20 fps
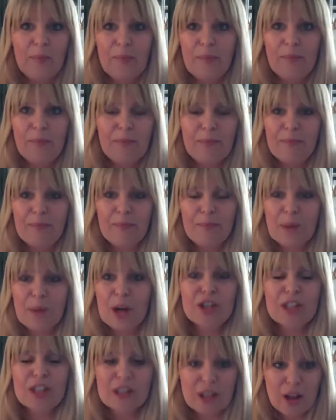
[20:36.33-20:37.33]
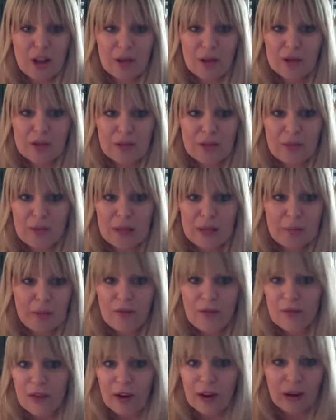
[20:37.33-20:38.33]
purchase clothes from people
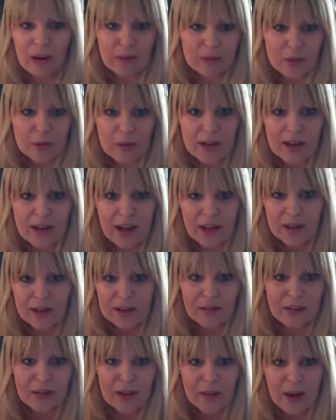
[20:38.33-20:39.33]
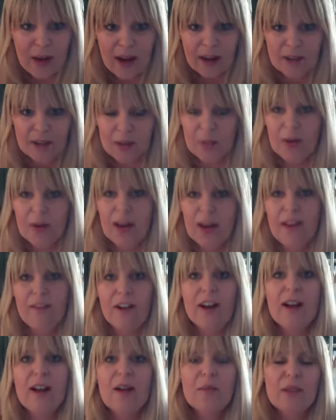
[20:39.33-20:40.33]
for $20 a fill a box or whatever.
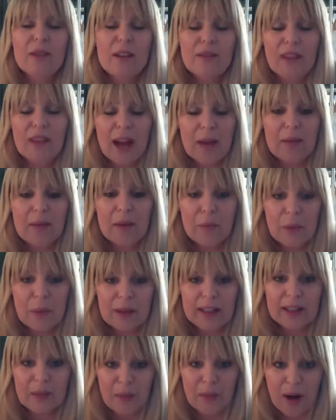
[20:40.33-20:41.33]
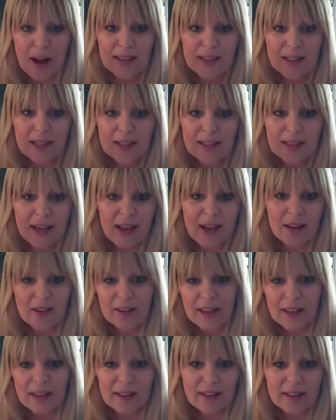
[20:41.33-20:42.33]
You've got to be willing to process that, or
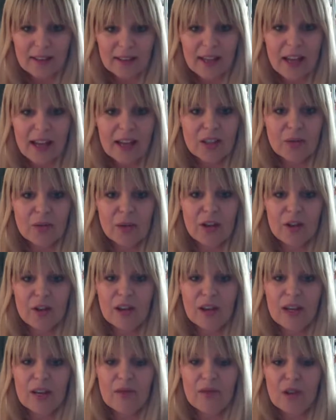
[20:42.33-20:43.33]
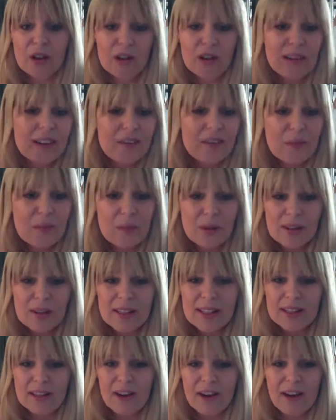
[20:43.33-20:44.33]
like gauge what you're looking for. You could even put a
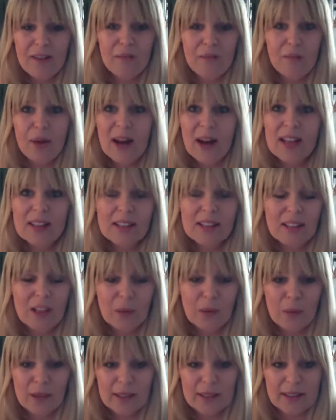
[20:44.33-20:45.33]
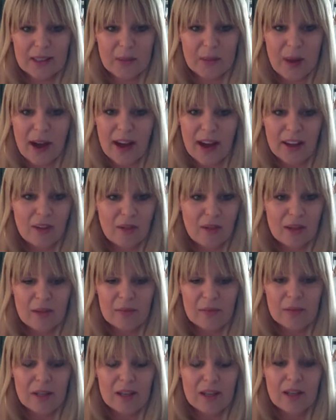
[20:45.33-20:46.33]
list of brands that you're willing to buy. You can
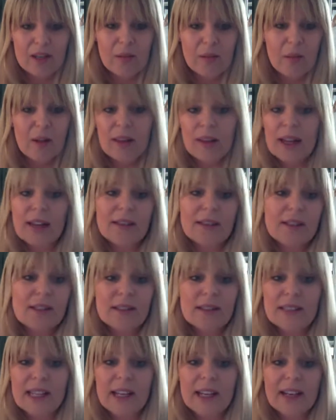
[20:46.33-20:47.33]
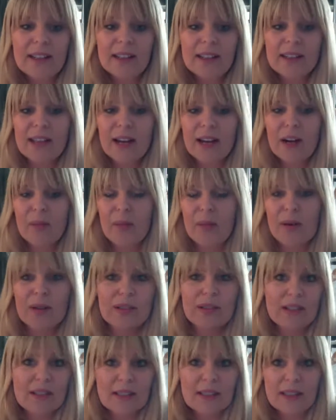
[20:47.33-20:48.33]
put like seeking designer
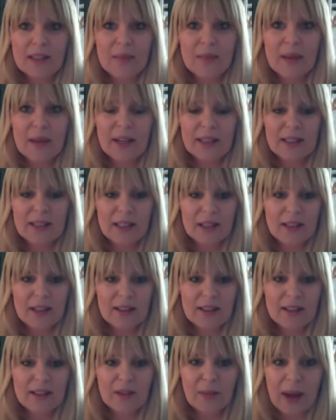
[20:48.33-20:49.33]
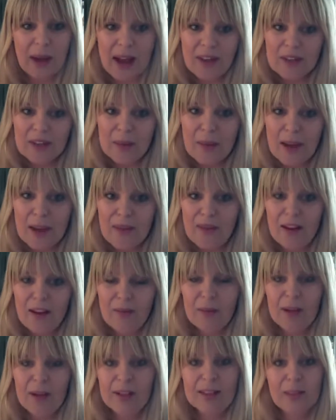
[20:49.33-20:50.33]
purses. Let's make a deal. You might have to pay
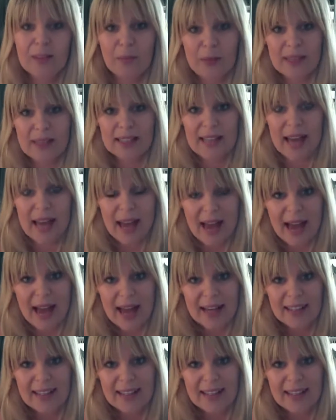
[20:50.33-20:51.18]
$5 to place that ad,